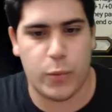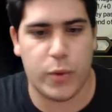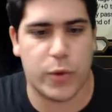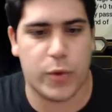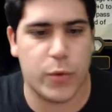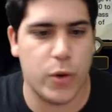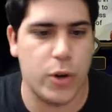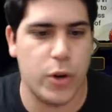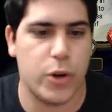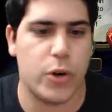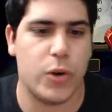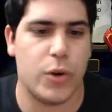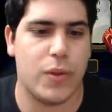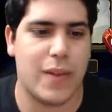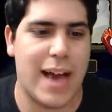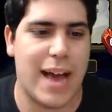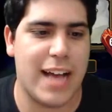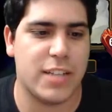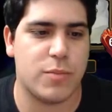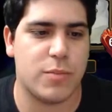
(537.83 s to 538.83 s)
Recruiter,
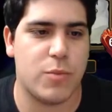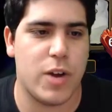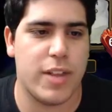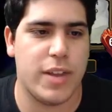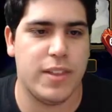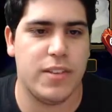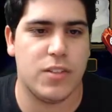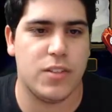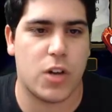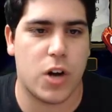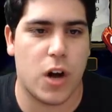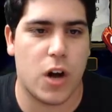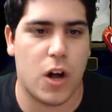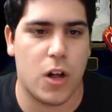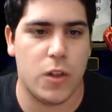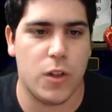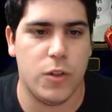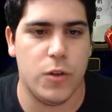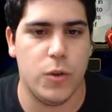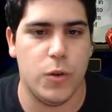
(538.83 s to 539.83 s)
Last Breath, these are
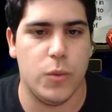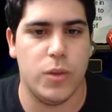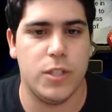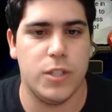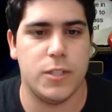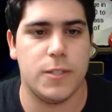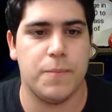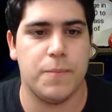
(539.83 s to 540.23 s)
all new ones.